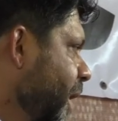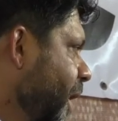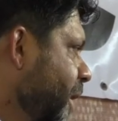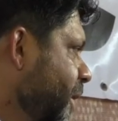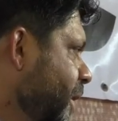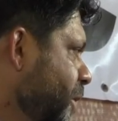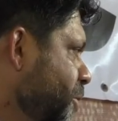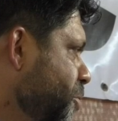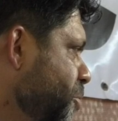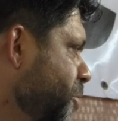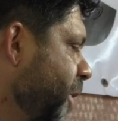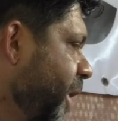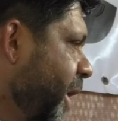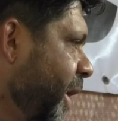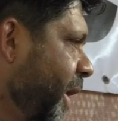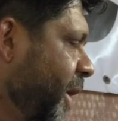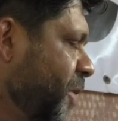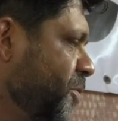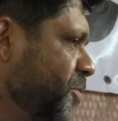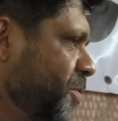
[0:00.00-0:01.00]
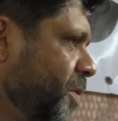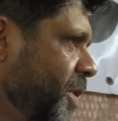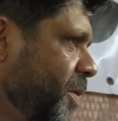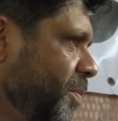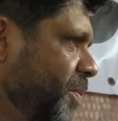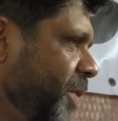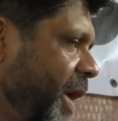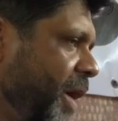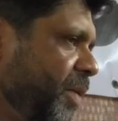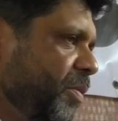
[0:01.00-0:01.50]
And that you can actually
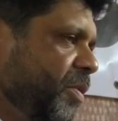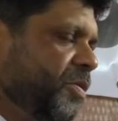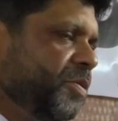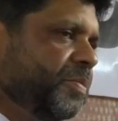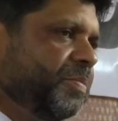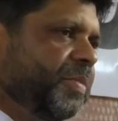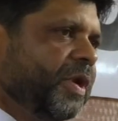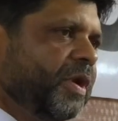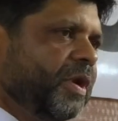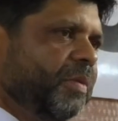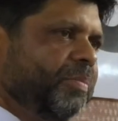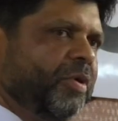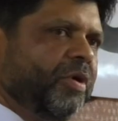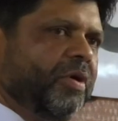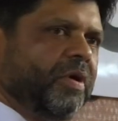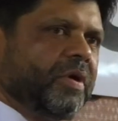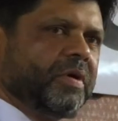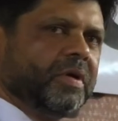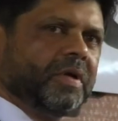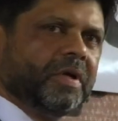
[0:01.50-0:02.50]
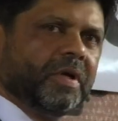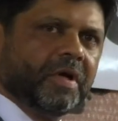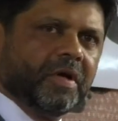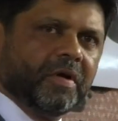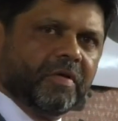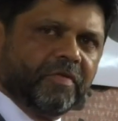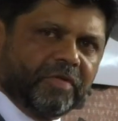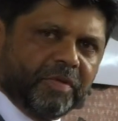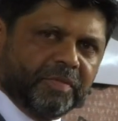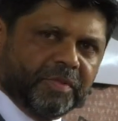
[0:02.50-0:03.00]
be able to build upon
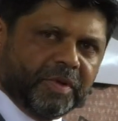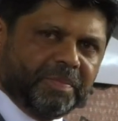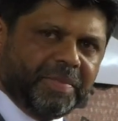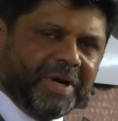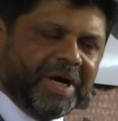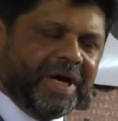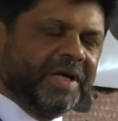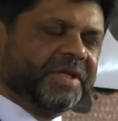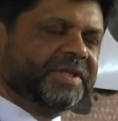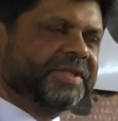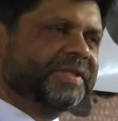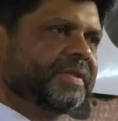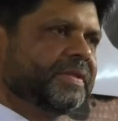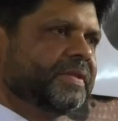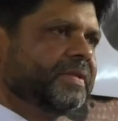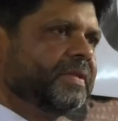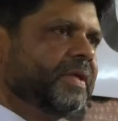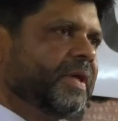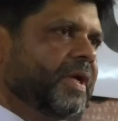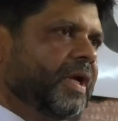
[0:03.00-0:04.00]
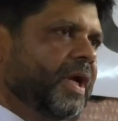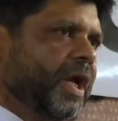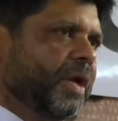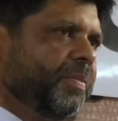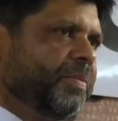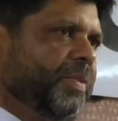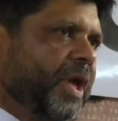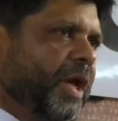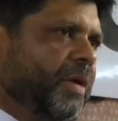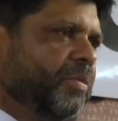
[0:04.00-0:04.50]
from the past
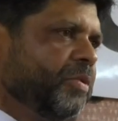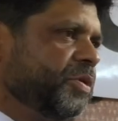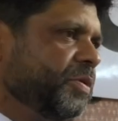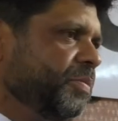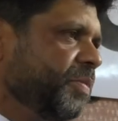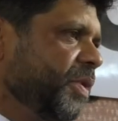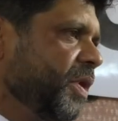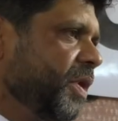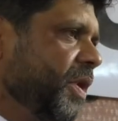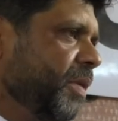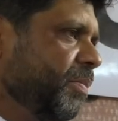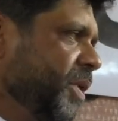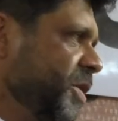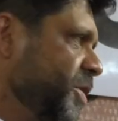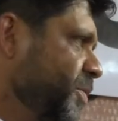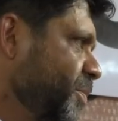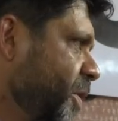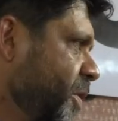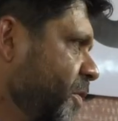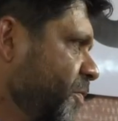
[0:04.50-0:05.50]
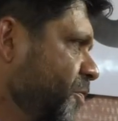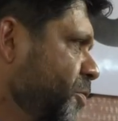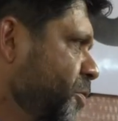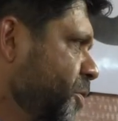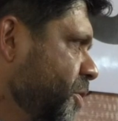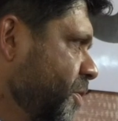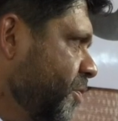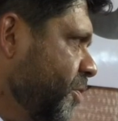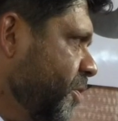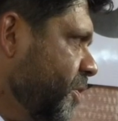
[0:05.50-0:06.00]
and be able to build a much better
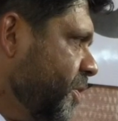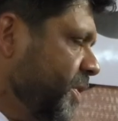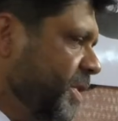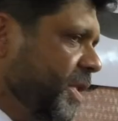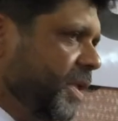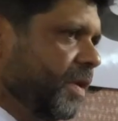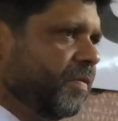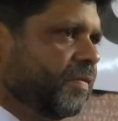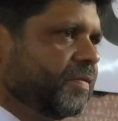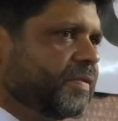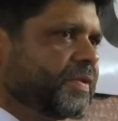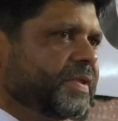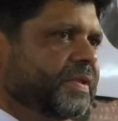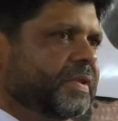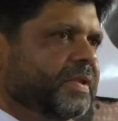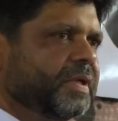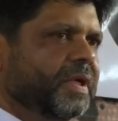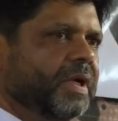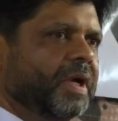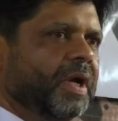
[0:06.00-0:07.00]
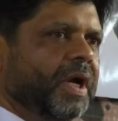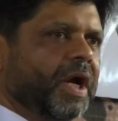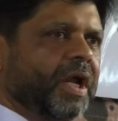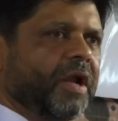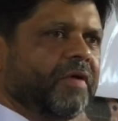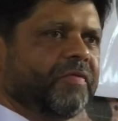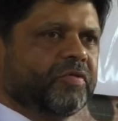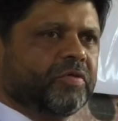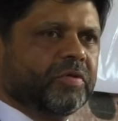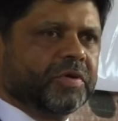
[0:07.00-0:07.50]
future for yourself. I,
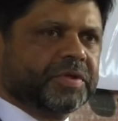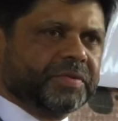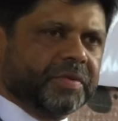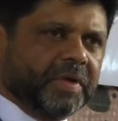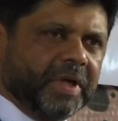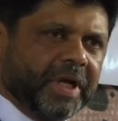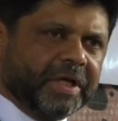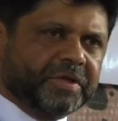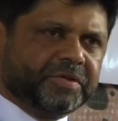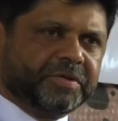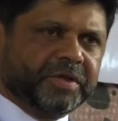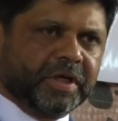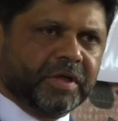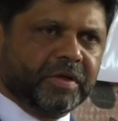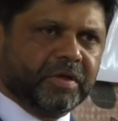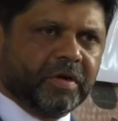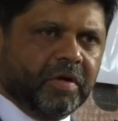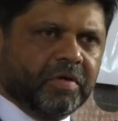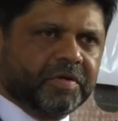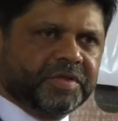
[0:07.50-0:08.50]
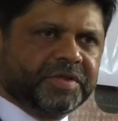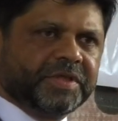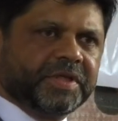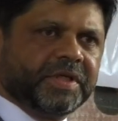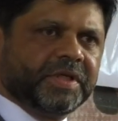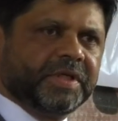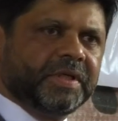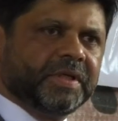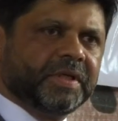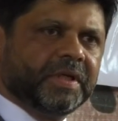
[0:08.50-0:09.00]
of course, would like to acknowledge
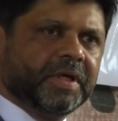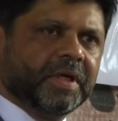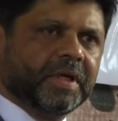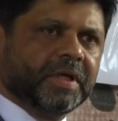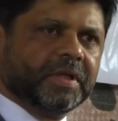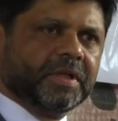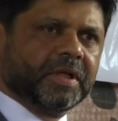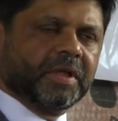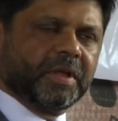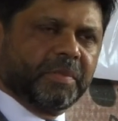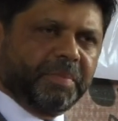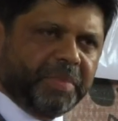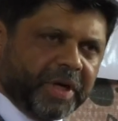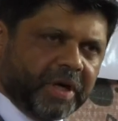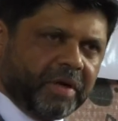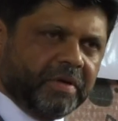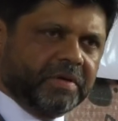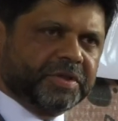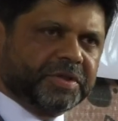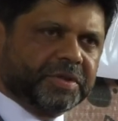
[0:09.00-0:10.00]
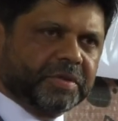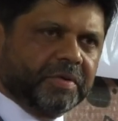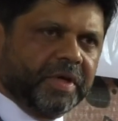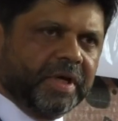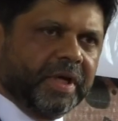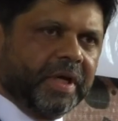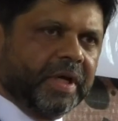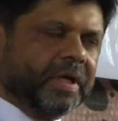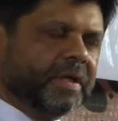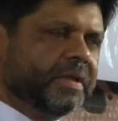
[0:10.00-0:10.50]
the the parents who
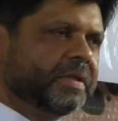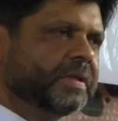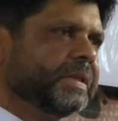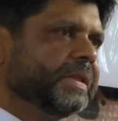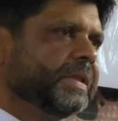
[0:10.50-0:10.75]
are here,